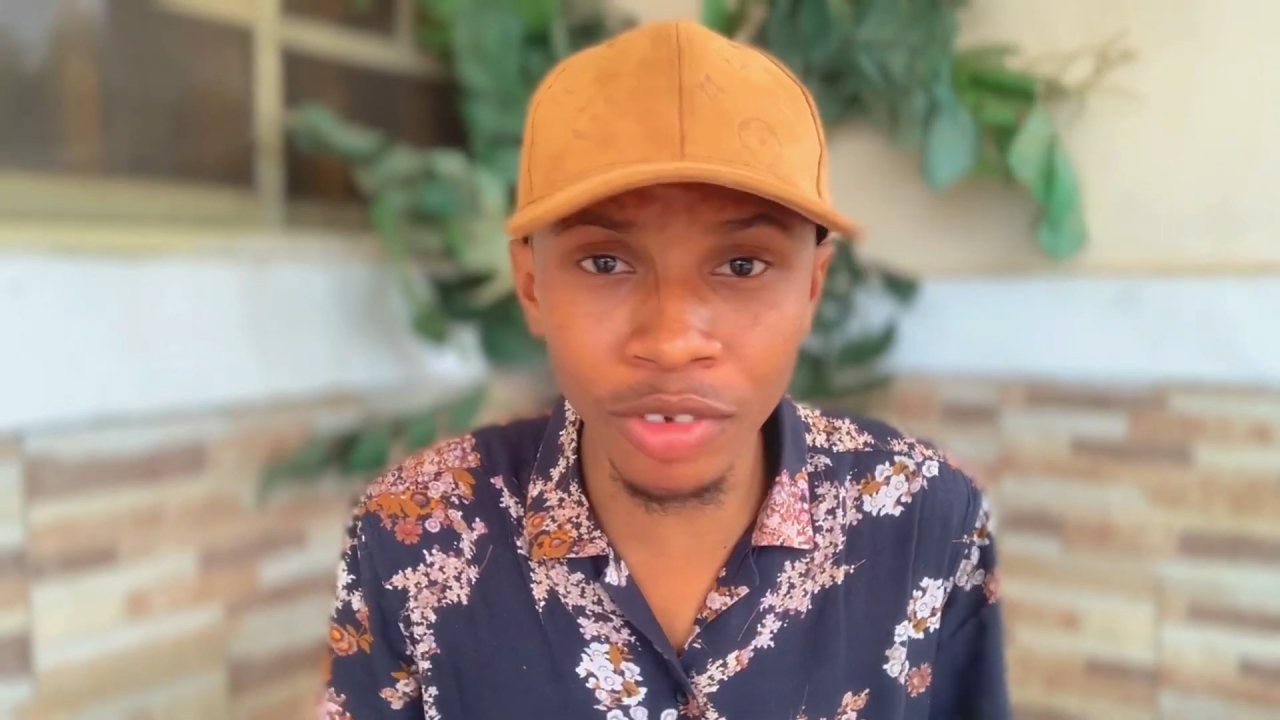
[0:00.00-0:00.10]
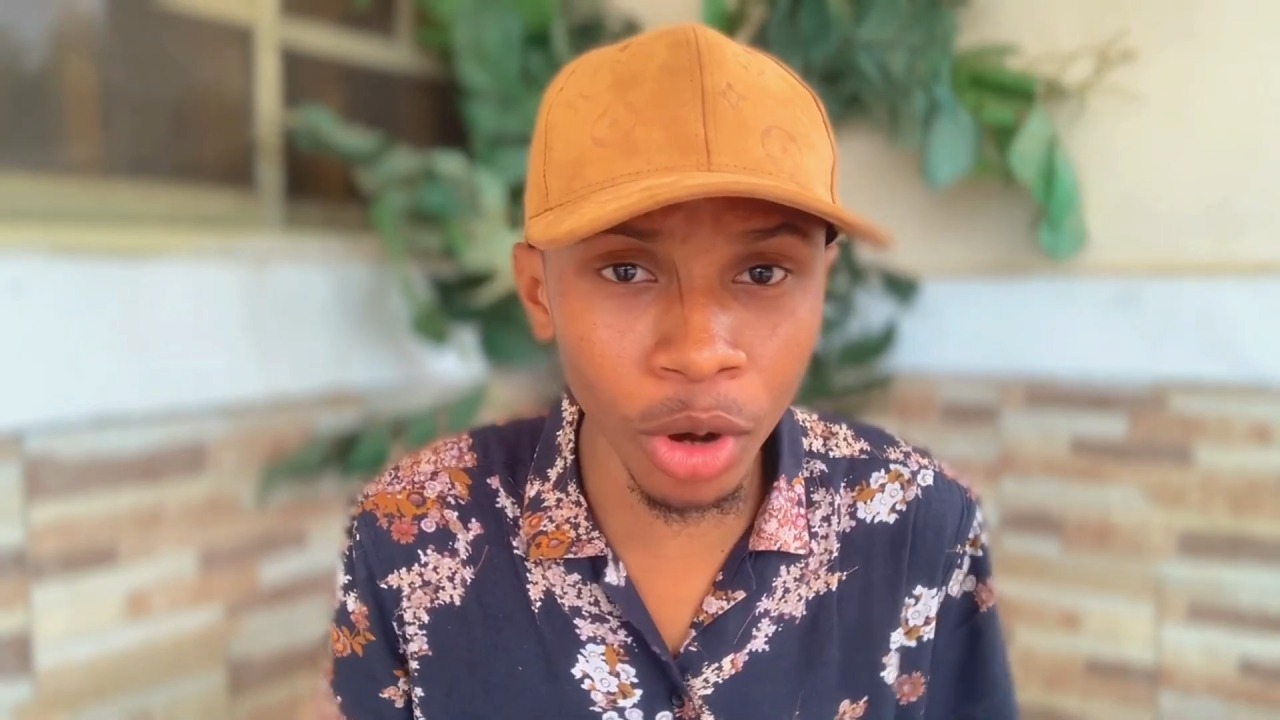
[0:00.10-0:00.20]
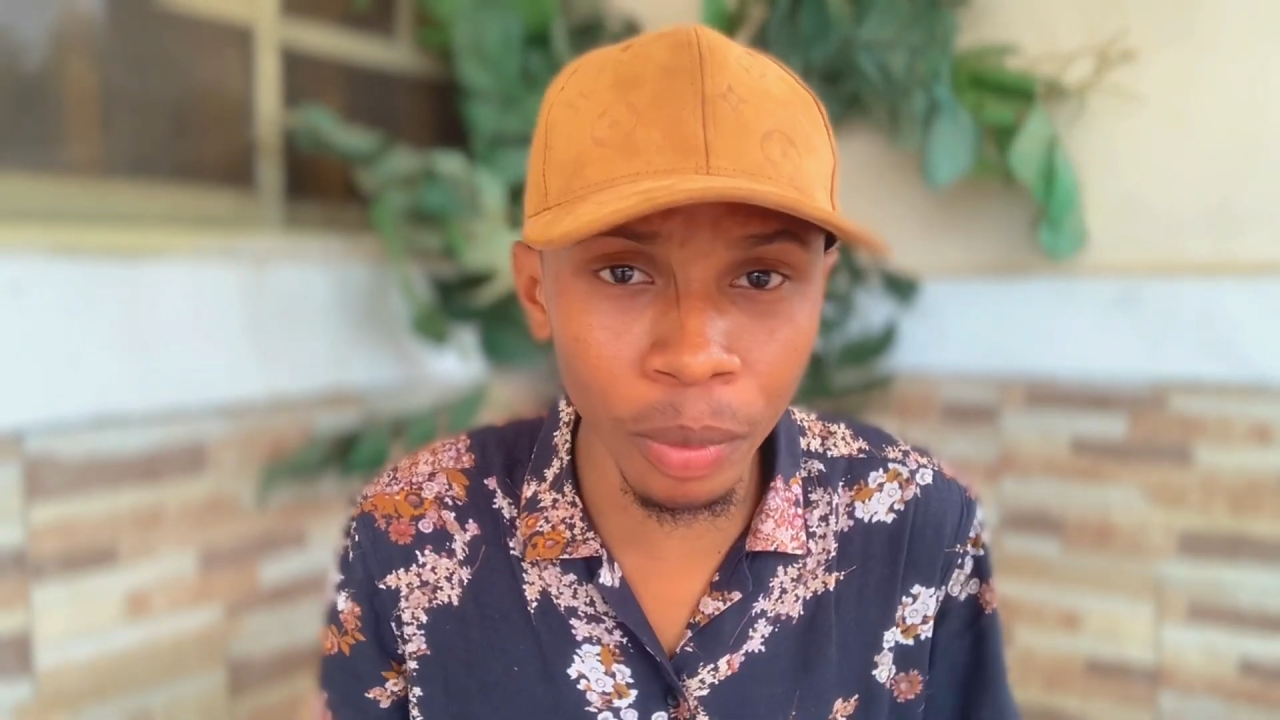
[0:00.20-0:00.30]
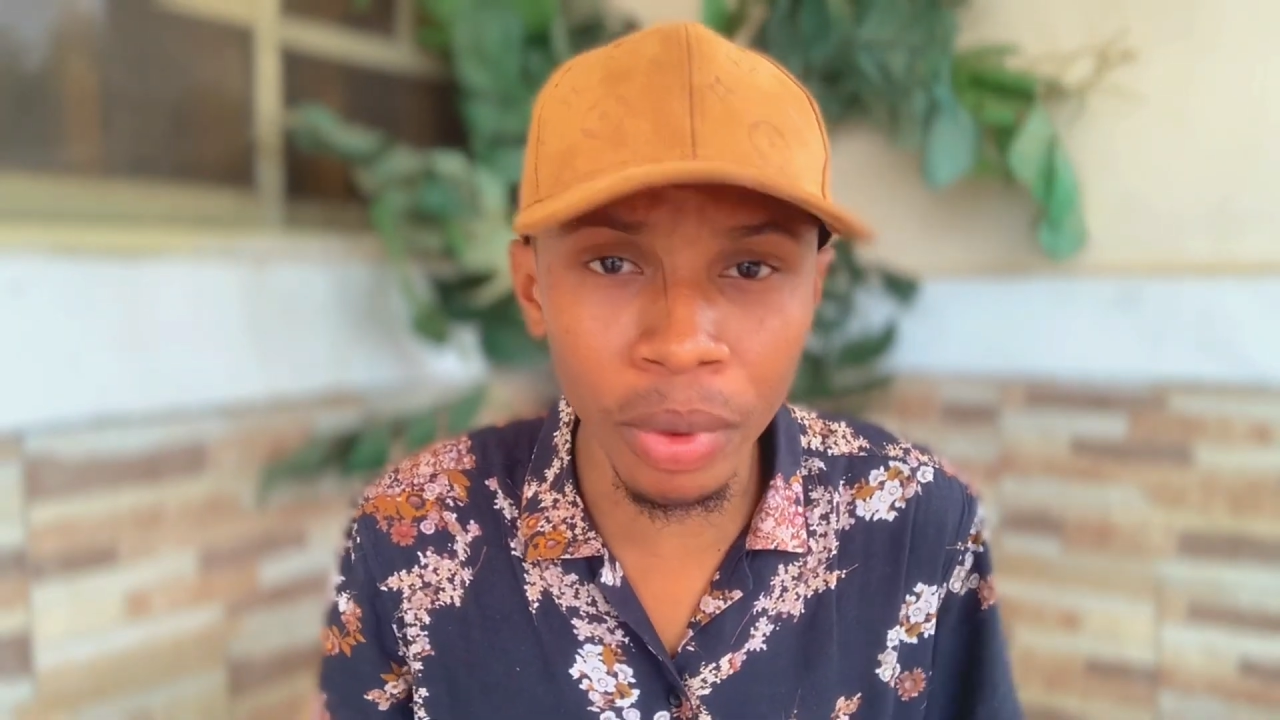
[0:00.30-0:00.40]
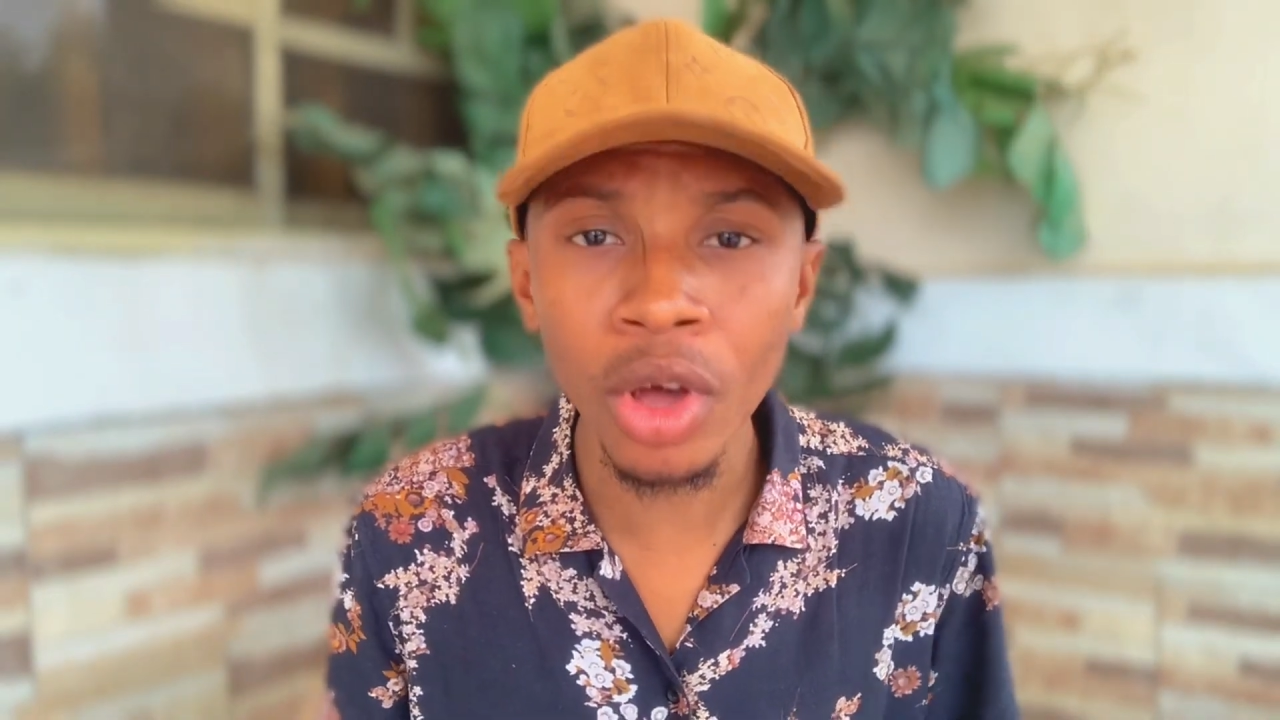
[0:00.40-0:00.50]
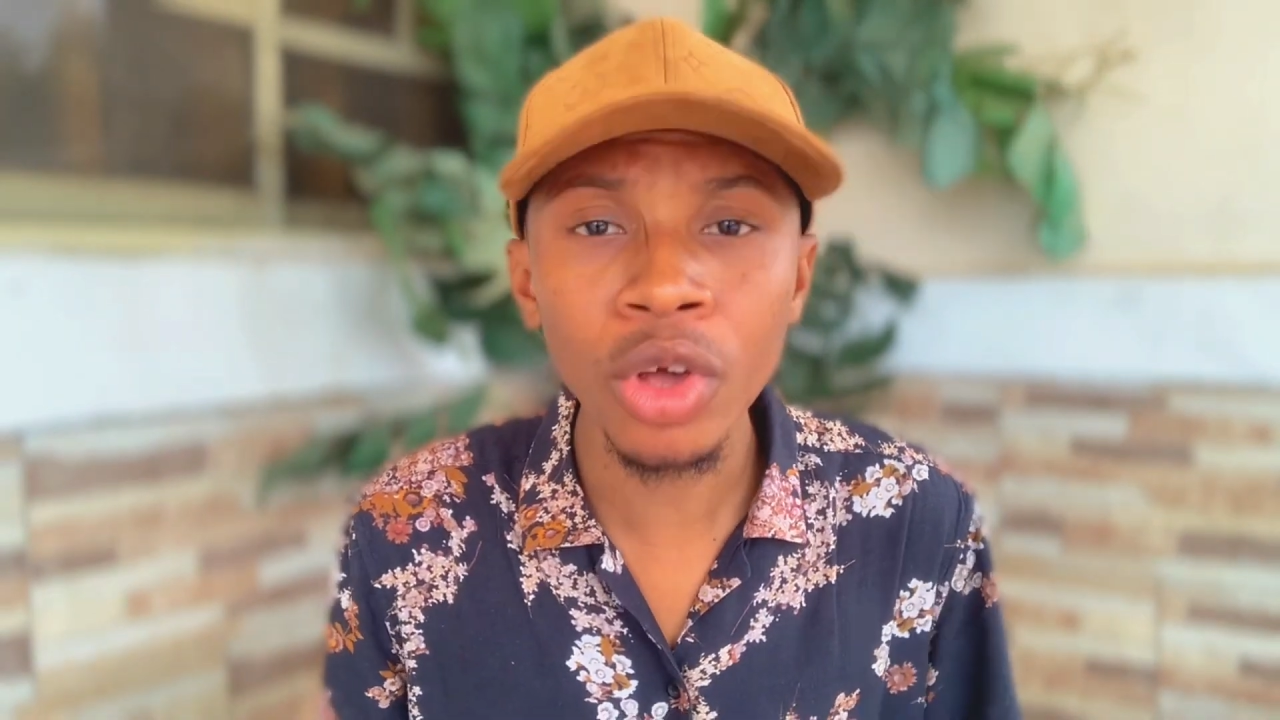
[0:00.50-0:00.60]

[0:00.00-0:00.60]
up.